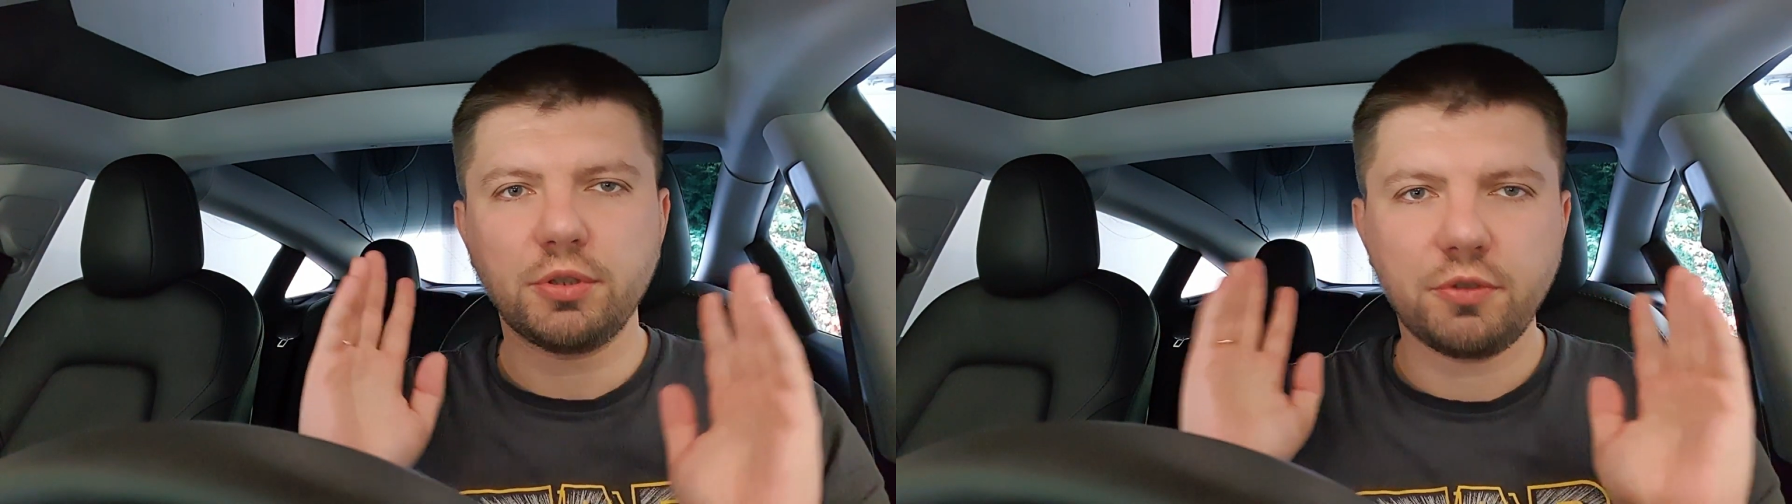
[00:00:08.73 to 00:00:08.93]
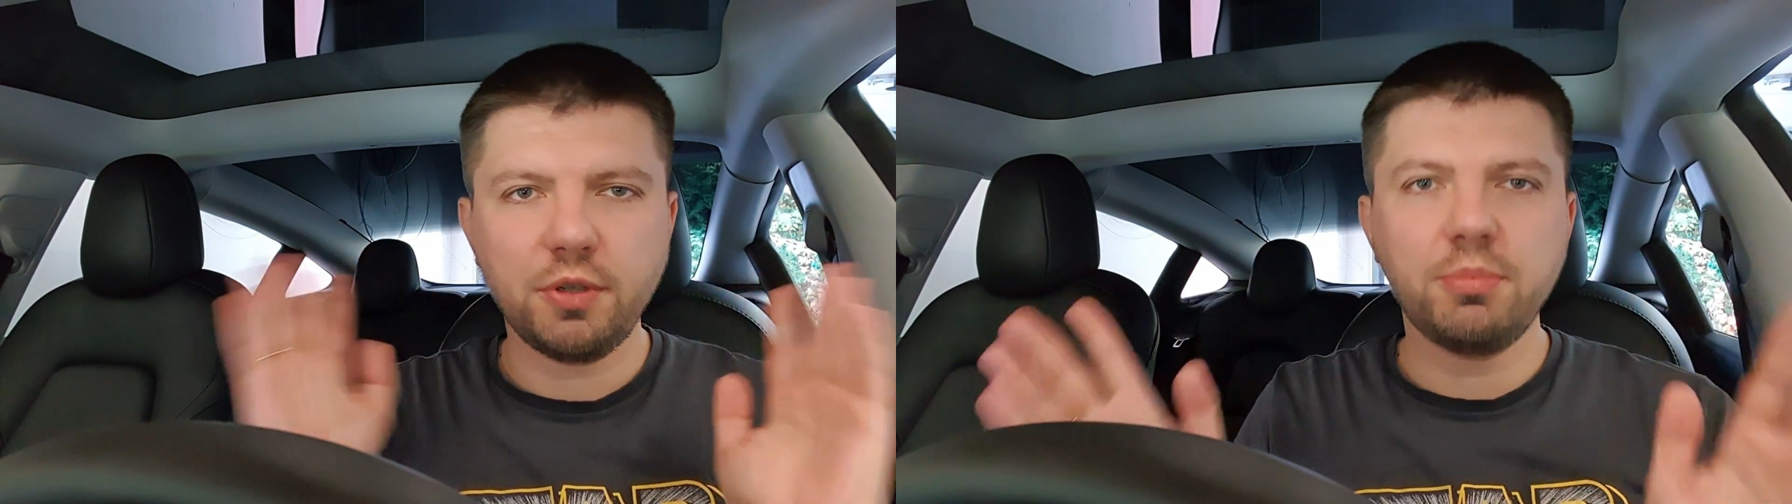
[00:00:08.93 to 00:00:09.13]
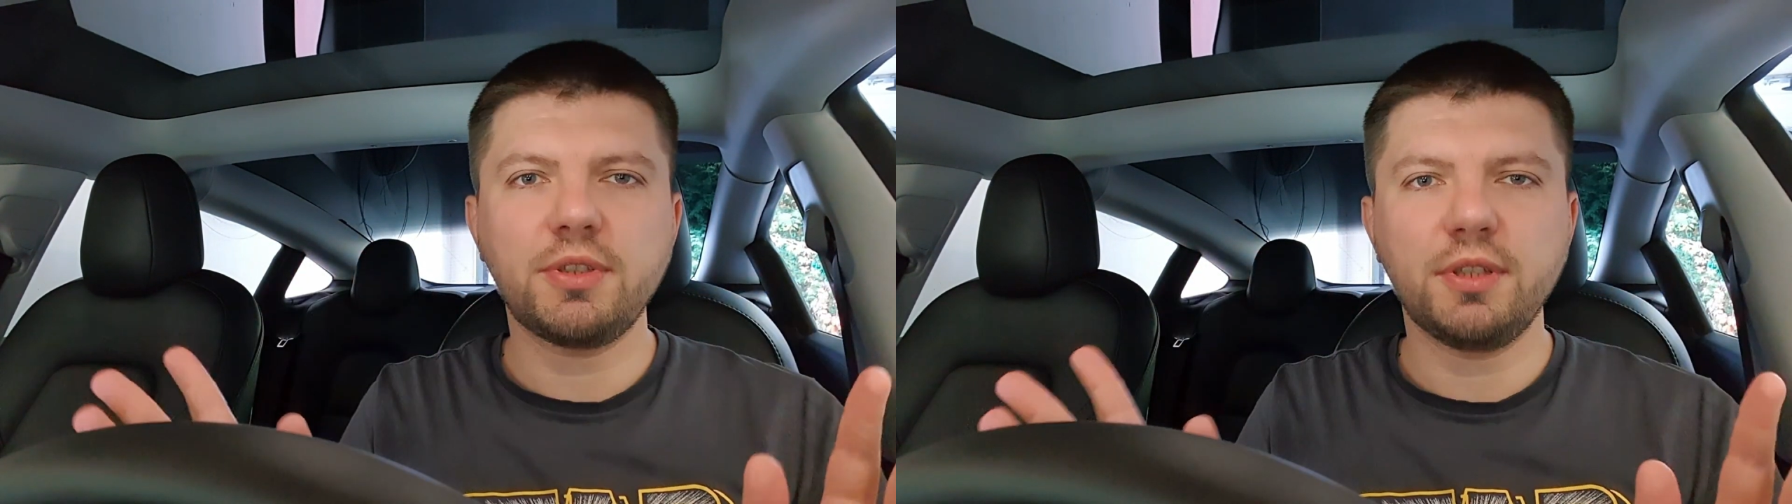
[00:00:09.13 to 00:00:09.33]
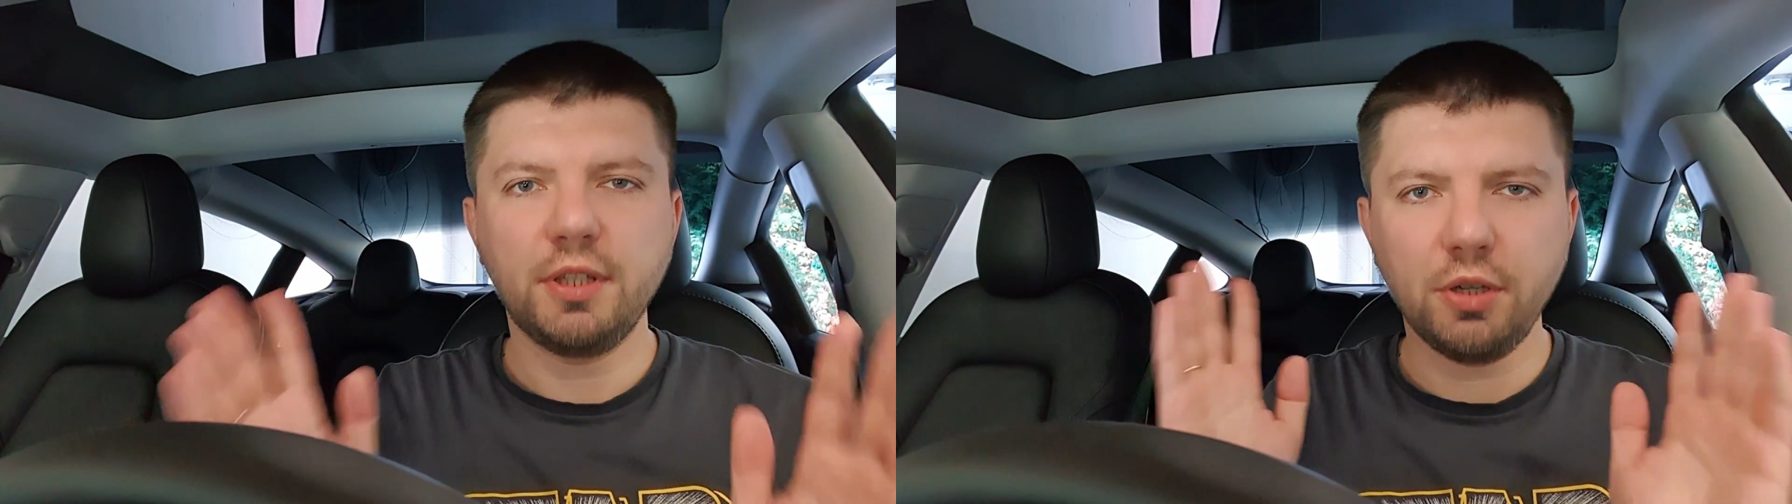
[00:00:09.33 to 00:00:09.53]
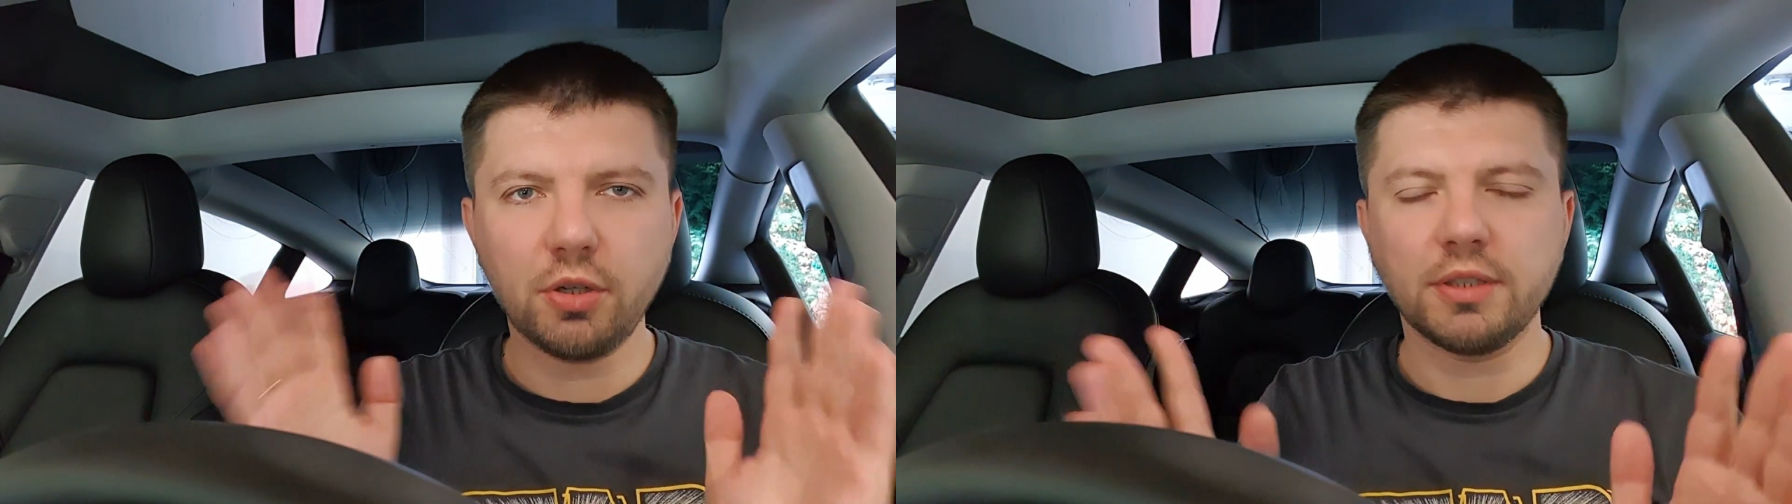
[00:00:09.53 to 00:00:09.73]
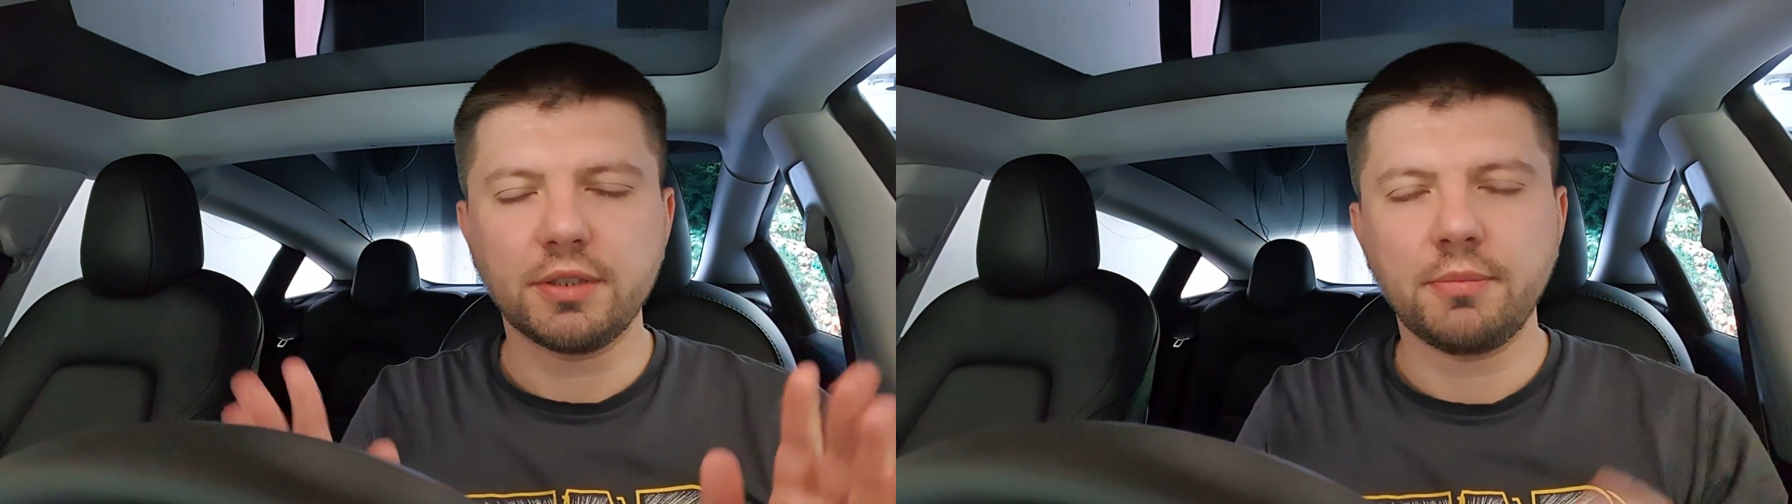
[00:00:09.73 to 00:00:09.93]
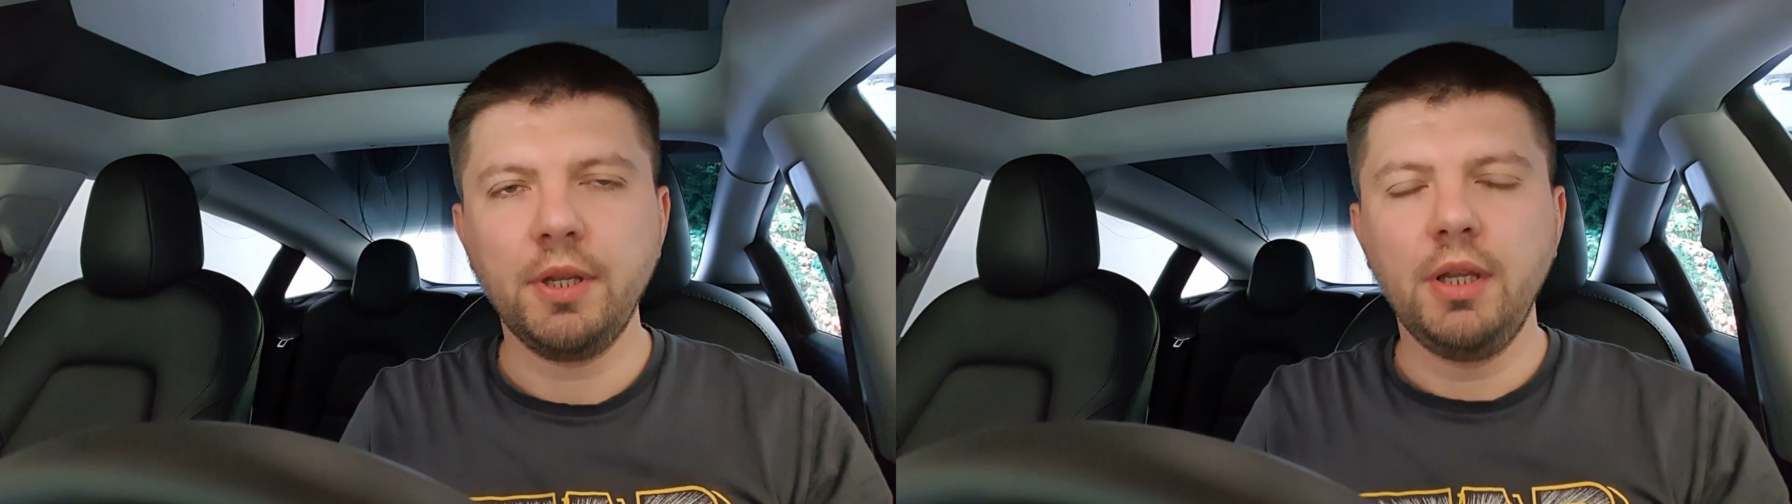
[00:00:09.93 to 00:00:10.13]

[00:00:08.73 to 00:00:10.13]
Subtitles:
trips in August.